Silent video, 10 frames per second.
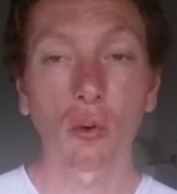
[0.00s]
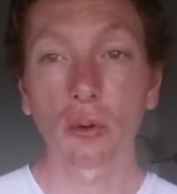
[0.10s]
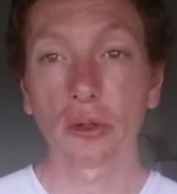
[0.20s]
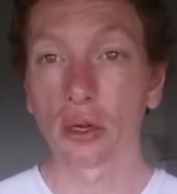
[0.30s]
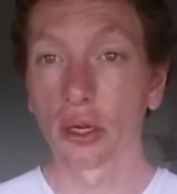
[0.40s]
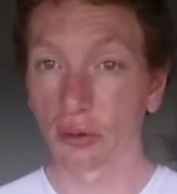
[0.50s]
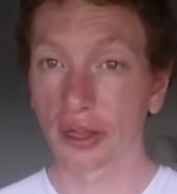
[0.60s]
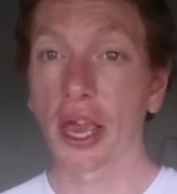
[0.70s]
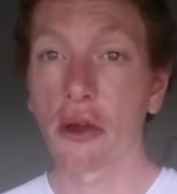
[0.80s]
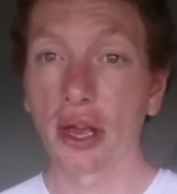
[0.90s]
but also a little
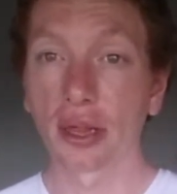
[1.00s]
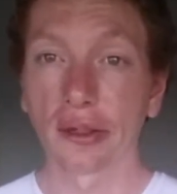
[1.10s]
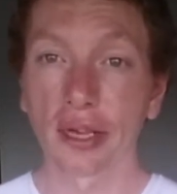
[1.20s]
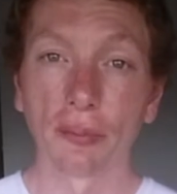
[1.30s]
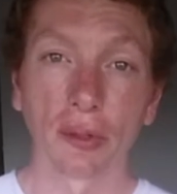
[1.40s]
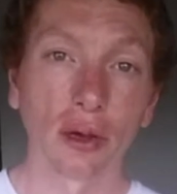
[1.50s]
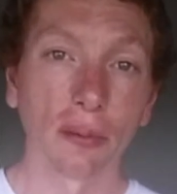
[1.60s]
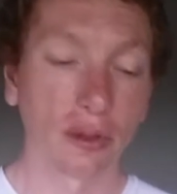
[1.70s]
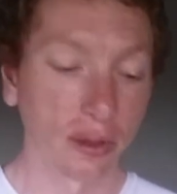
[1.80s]
scary at the same time.